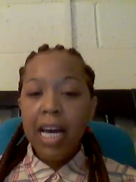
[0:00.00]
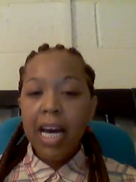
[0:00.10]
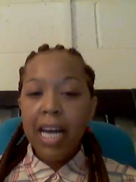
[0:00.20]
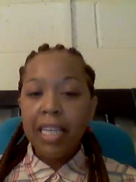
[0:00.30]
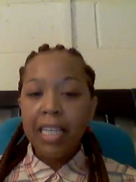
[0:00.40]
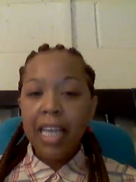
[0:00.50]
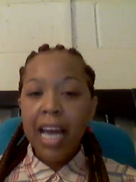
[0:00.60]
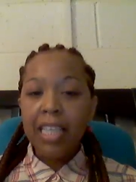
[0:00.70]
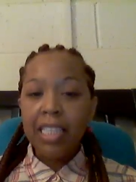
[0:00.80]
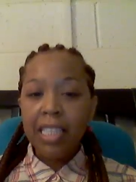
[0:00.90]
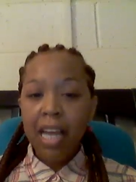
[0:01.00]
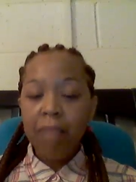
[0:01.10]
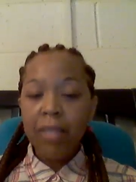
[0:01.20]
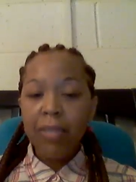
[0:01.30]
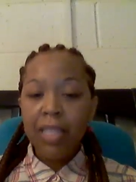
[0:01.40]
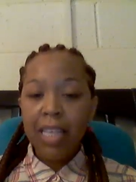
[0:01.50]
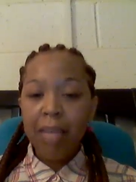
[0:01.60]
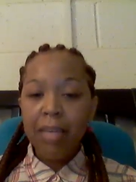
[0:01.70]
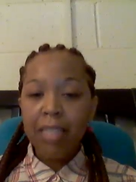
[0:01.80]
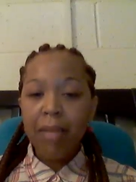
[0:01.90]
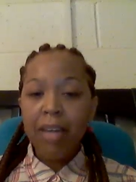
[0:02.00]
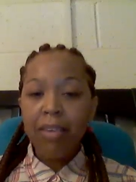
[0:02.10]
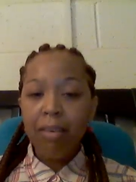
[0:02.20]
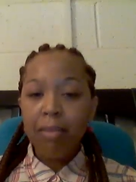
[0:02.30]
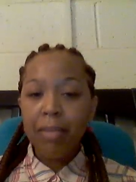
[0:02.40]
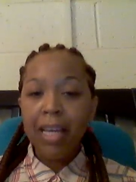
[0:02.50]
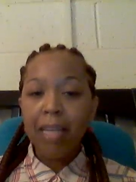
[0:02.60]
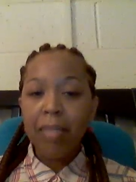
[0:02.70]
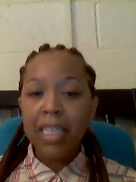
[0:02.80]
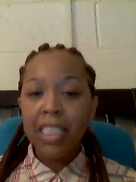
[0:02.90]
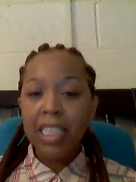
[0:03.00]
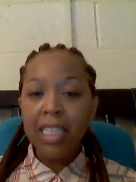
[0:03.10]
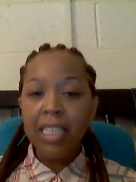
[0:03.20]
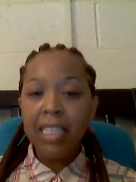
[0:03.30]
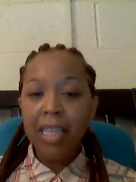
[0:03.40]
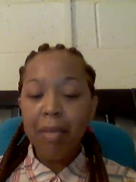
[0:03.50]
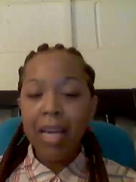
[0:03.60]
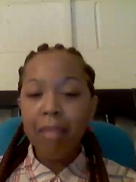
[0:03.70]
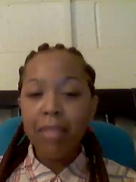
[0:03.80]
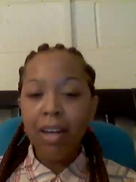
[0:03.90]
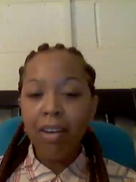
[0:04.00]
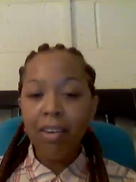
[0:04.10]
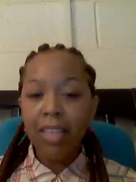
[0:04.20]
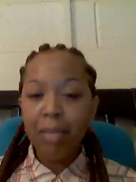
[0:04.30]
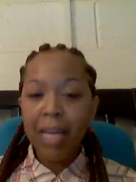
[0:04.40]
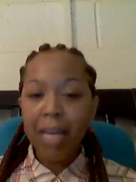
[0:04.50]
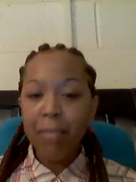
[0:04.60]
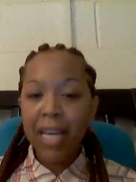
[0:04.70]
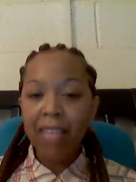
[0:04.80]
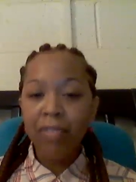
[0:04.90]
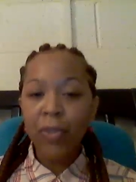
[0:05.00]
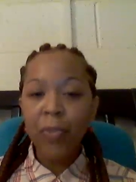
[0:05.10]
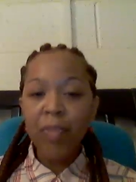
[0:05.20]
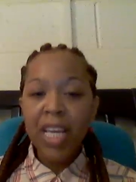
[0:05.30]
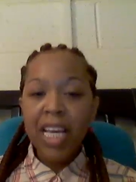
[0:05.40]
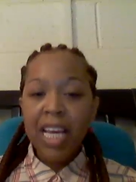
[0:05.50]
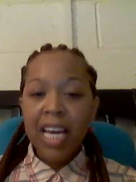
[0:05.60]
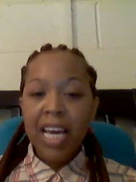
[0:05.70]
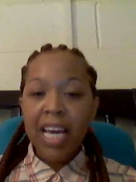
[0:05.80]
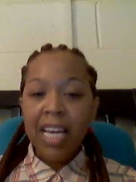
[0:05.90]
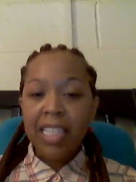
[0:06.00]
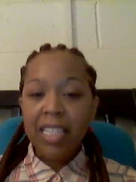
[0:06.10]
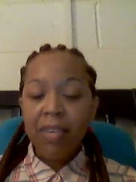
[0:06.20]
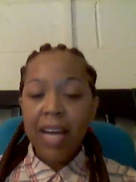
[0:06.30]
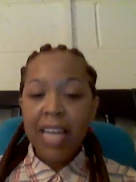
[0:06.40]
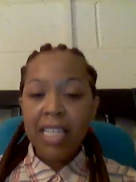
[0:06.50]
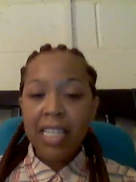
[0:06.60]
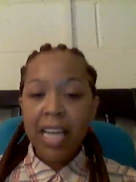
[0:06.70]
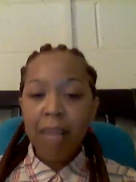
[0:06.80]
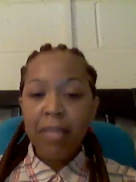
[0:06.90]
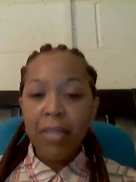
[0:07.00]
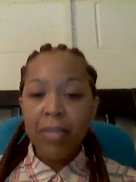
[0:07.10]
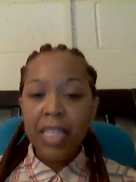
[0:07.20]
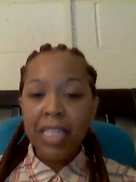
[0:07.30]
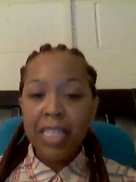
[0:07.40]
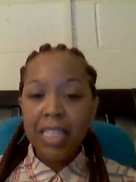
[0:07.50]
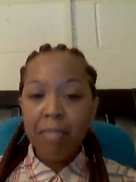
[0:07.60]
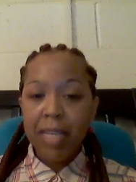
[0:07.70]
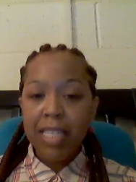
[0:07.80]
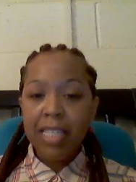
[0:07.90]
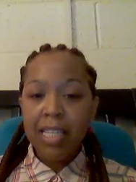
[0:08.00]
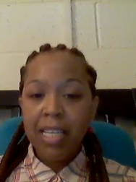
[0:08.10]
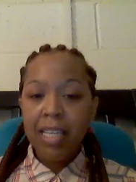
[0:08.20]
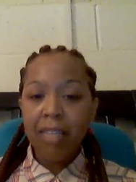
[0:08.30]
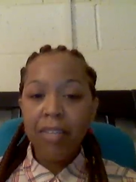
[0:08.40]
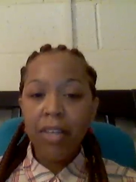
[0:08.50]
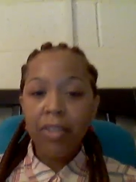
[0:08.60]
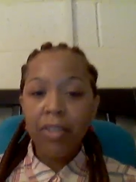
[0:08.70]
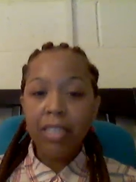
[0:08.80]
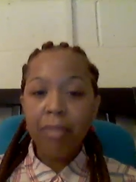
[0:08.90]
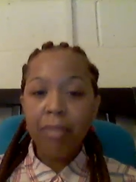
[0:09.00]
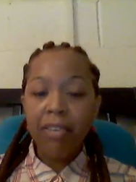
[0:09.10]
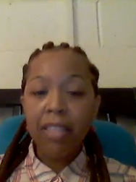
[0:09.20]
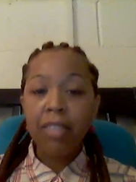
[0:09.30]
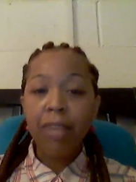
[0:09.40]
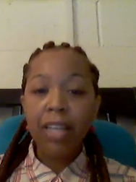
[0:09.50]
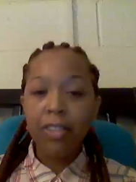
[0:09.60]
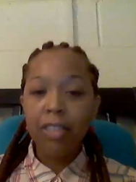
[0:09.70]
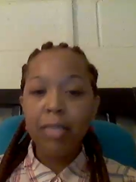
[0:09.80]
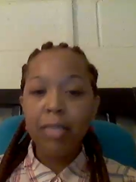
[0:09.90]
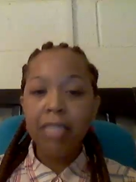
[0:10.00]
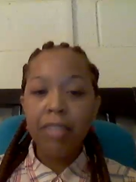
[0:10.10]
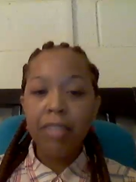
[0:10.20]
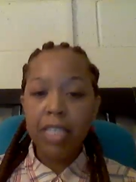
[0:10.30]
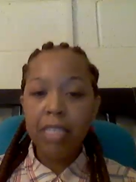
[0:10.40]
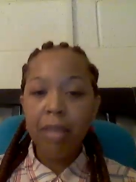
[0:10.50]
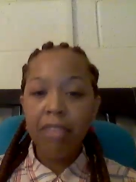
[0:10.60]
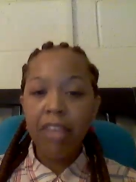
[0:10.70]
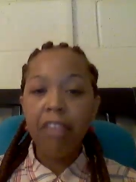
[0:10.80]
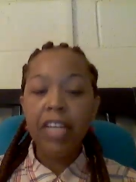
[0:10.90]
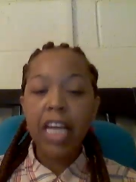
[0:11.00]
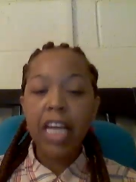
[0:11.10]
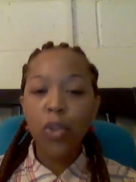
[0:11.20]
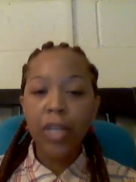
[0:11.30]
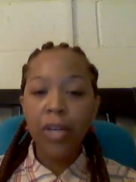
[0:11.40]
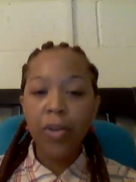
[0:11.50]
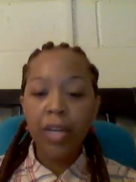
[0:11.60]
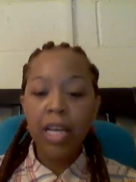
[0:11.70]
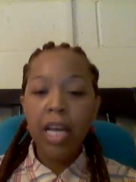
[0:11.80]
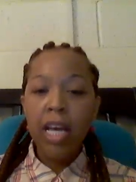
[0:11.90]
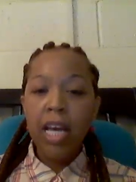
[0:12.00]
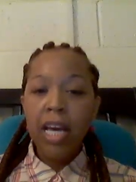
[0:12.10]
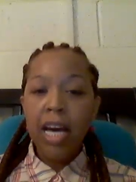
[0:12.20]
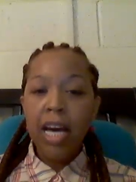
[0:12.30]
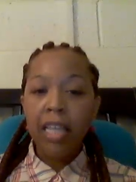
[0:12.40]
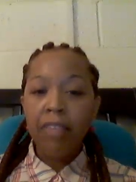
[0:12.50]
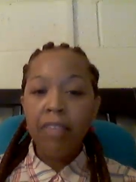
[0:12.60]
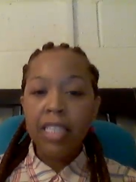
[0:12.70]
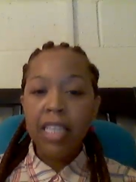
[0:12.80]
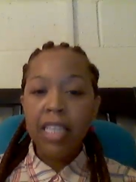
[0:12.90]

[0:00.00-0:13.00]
I had to stop using that because my underarms became itchy, they became darker, they became painful, and so I had to stop using the Schmidt's, the regular Schmidt's, even though that's my favorite natural deodorant. I love this.